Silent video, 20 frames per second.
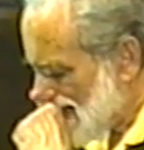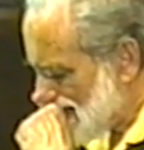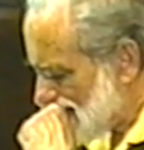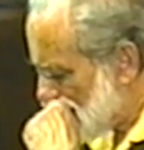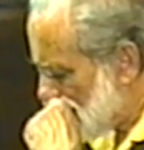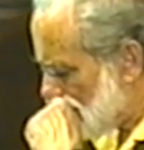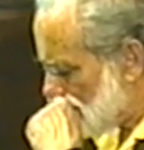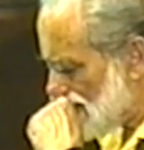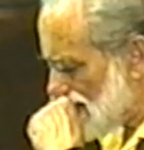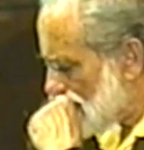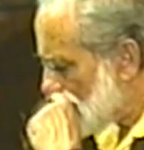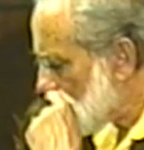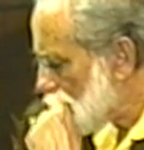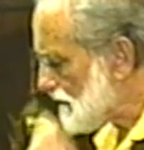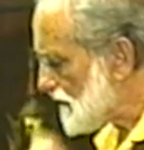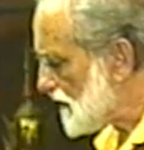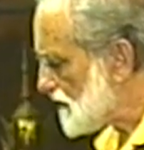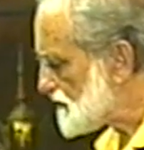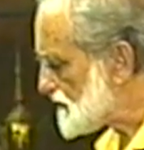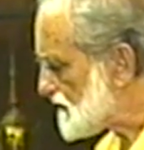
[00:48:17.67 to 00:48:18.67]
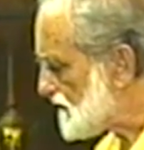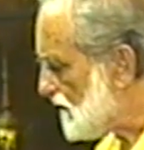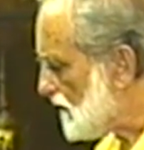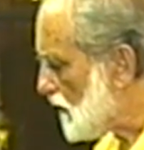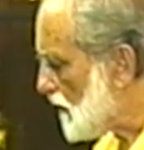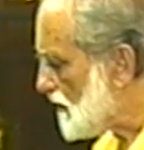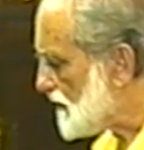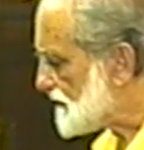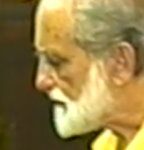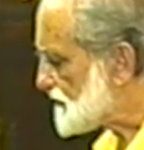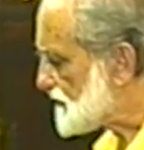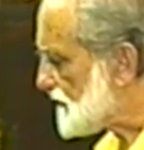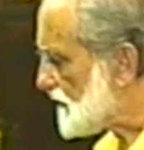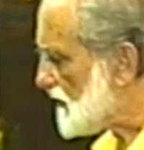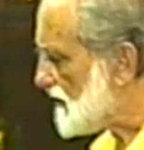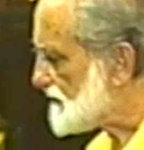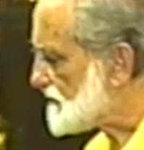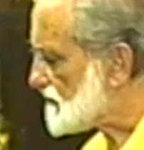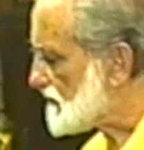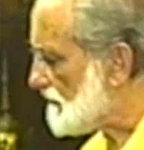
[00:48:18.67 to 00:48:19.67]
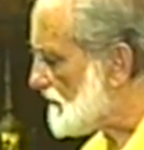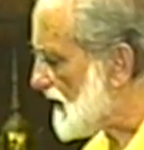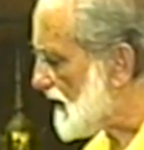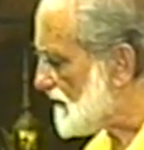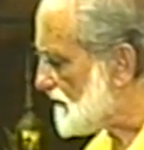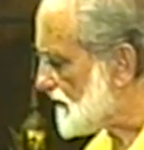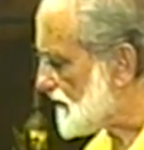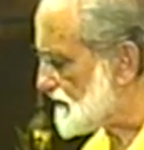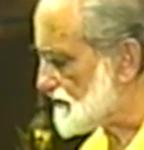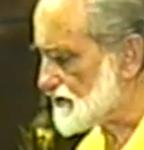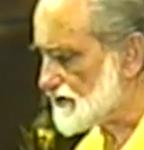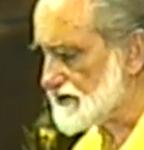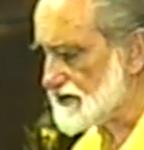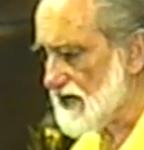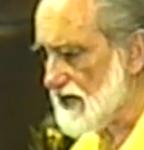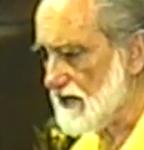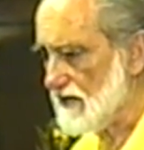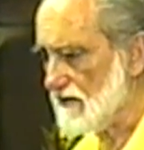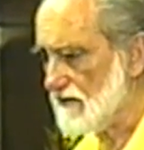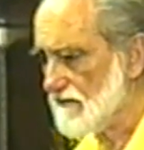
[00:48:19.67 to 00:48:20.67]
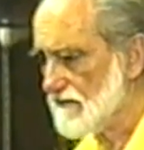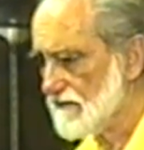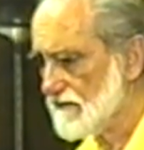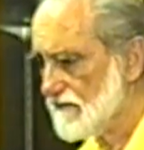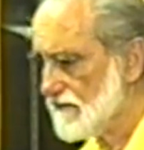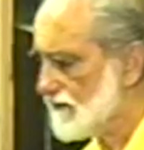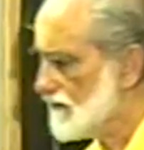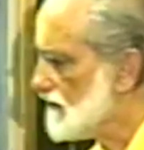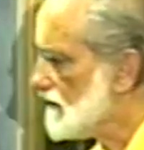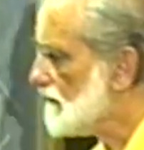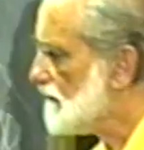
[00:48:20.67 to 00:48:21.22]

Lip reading: giving up those false thoughts about the self,